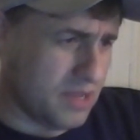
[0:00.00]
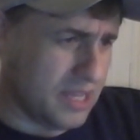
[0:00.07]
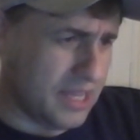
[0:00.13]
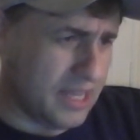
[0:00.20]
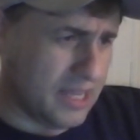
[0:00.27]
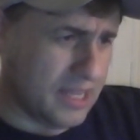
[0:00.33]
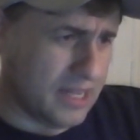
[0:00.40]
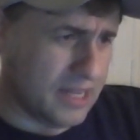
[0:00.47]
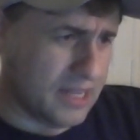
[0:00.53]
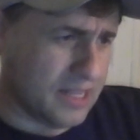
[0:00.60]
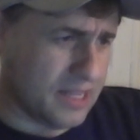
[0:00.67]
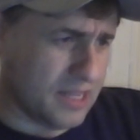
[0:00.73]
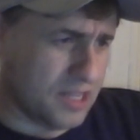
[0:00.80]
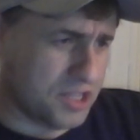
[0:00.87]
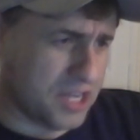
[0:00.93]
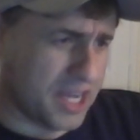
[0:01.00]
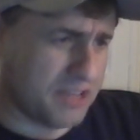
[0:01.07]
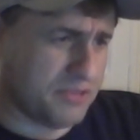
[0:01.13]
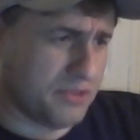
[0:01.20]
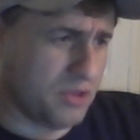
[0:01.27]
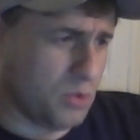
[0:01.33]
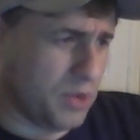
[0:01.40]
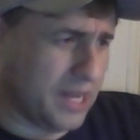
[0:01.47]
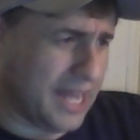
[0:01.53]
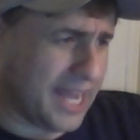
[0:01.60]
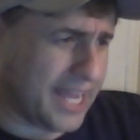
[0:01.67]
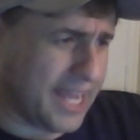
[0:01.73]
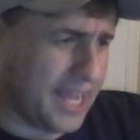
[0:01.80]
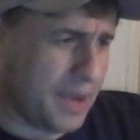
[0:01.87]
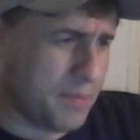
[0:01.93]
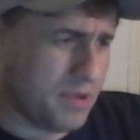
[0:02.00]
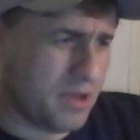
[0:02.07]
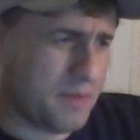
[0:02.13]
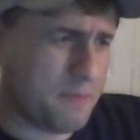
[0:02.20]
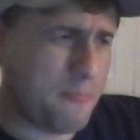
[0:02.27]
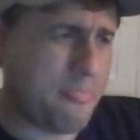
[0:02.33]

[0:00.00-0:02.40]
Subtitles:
And Jacksonville will win that game.